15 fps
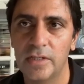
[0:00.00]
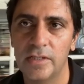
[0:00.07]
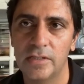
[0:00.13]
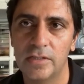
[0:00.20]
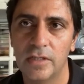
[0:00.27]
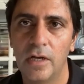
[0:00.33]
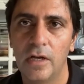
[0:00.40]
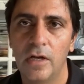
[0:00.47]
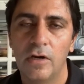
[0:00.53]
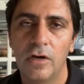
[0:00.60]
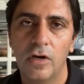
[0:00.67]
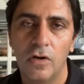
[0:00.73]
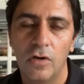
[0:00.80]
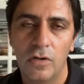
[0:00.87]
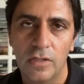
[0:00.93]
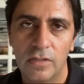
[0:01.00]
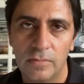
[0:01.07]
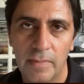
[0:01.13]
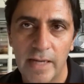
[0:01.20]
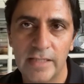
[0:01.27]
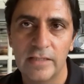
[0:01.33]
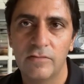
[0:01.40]
There's a
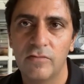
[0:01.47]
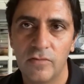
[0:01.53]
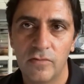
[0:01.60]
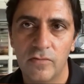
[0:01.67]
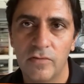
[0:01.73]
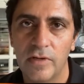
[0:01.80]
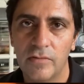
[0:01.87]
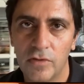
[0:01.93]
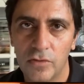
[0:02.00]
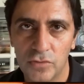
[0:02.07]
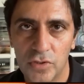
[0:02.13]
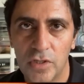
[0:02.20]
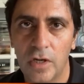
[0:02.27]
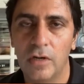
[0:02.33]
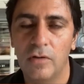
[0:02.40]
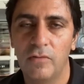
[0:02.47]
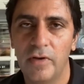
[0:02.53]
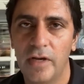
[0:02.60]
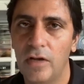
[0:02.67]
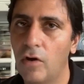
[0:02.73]
massive revolution underway,